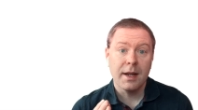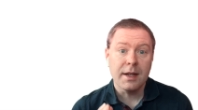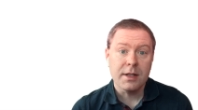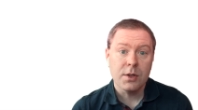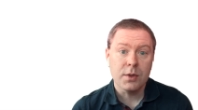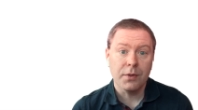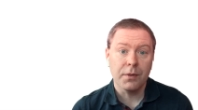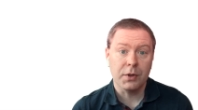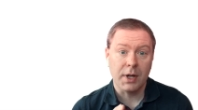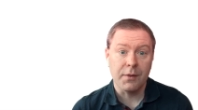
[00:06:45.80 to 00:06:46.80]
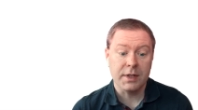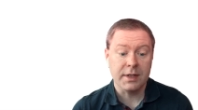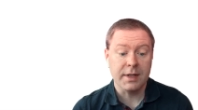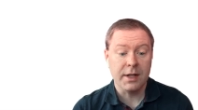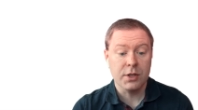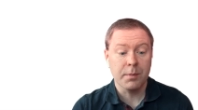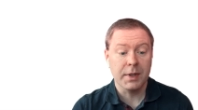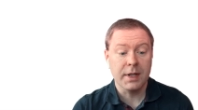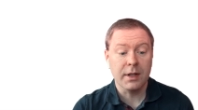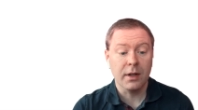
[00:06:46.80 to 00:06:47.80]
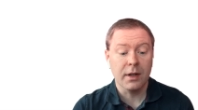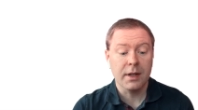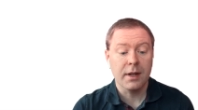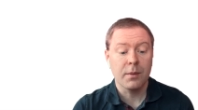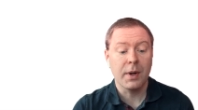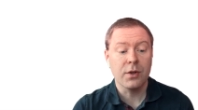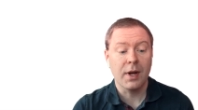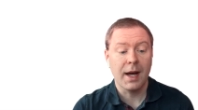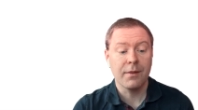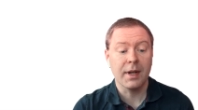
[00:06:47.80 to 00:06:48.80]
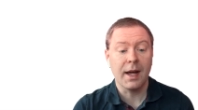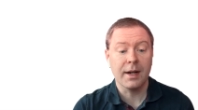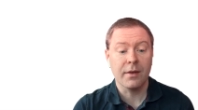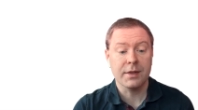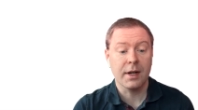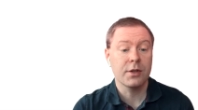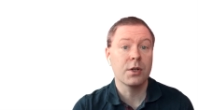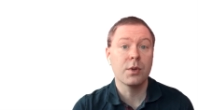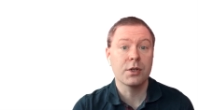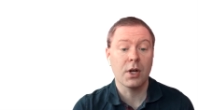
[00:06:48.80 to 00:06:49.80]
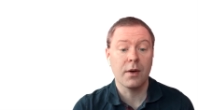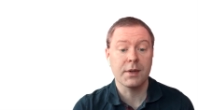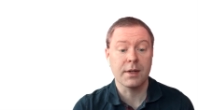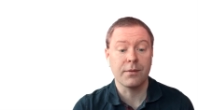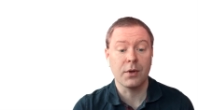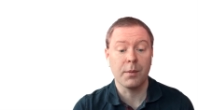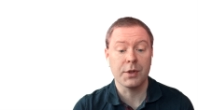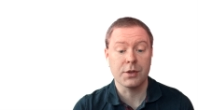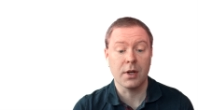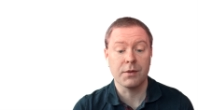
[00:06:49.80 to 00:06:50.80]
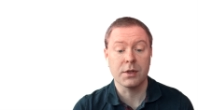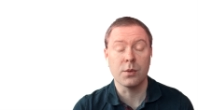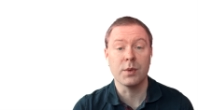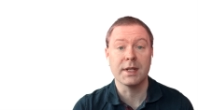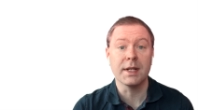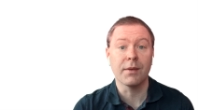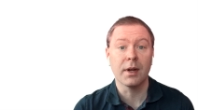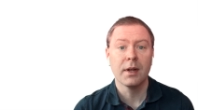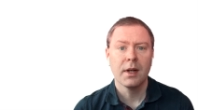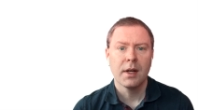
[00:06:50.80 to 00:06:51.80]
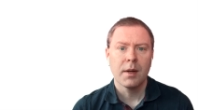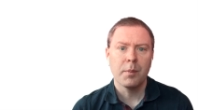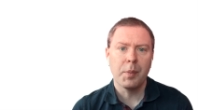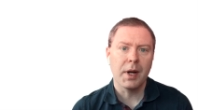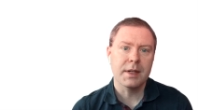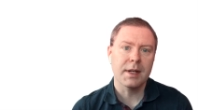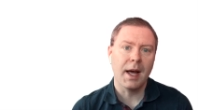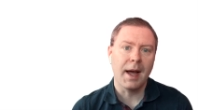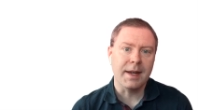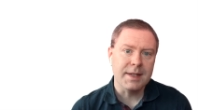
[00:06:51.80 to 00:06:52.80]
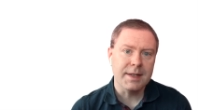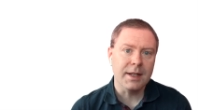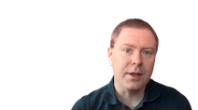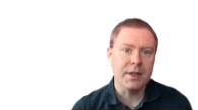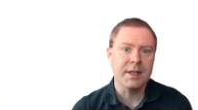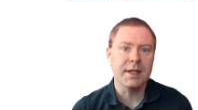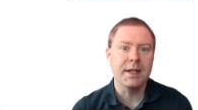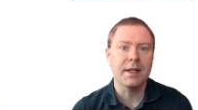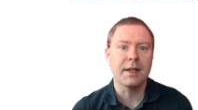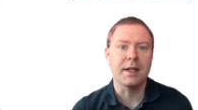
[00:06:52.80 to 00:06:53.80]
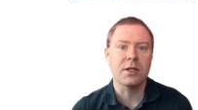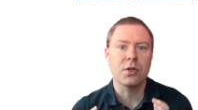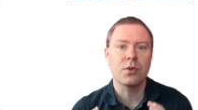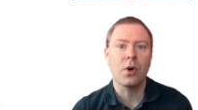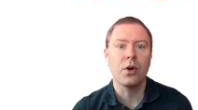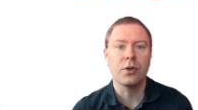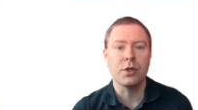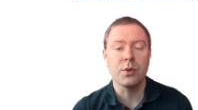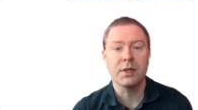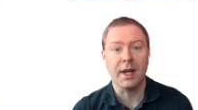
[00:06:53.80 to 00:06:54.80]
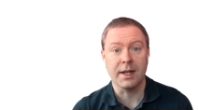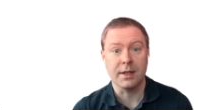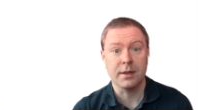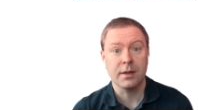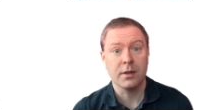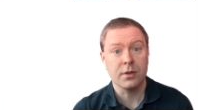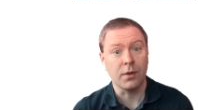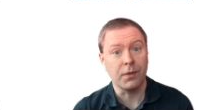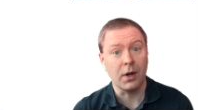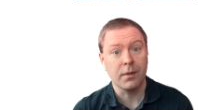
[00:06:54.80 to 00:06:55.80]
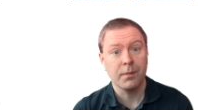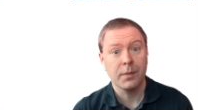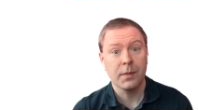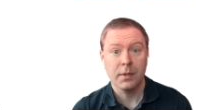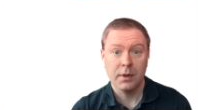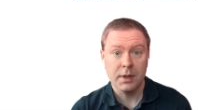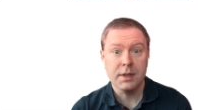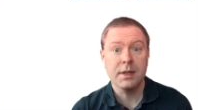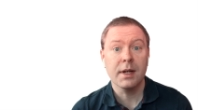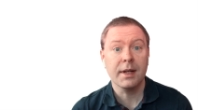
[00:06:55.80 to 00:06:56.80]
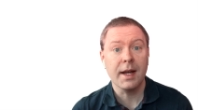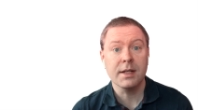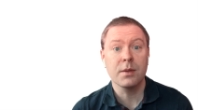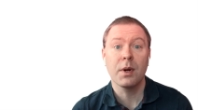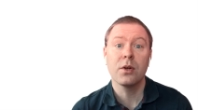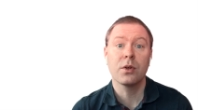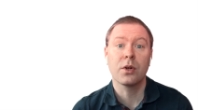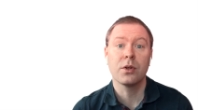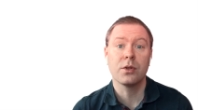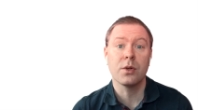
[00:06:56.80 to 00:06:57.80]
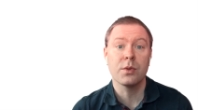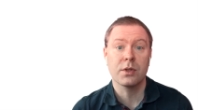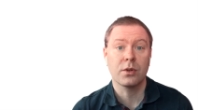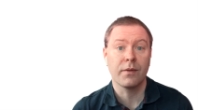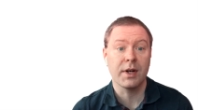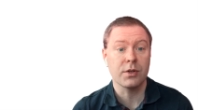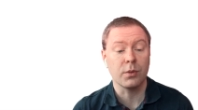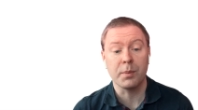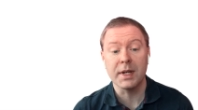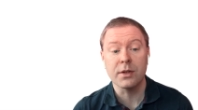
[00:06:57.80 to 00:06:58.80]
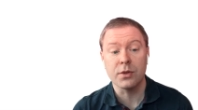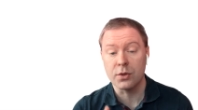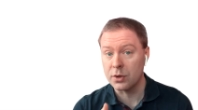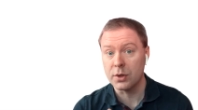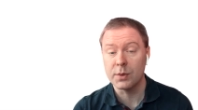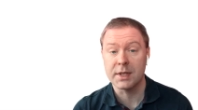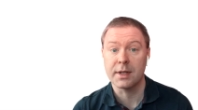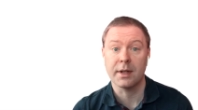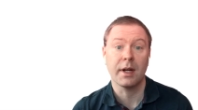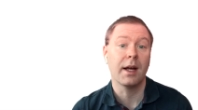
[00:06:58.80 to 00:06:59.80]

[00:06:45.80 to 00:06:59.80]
It is useful for coverage extension, particularly when you have a line of sight to the surface and from the surface to the receiver, but I still don't see the strong use cases so far. It's the cases where you can use conventional repeaters, you can use as an